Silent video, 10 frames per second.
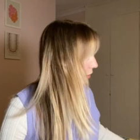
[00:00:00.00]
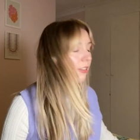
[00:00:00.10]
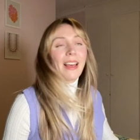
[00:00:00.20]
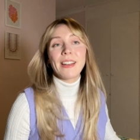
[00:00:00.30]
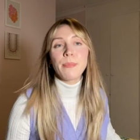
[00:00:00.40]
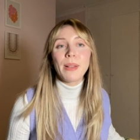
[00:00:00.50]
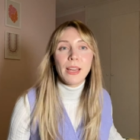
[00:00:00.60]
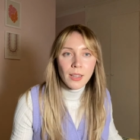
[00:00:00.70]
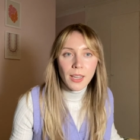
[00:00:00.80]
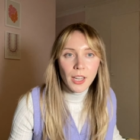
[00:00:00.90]
So then I'm
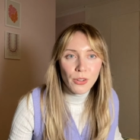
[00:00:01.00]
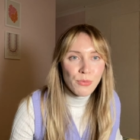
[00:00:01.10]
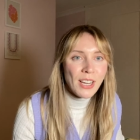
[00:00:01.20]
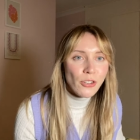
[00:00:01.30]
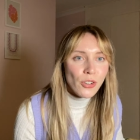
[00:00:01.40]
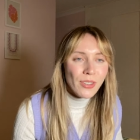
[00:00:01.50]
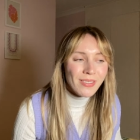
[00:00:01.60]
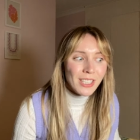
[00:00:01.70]
like, Rachel,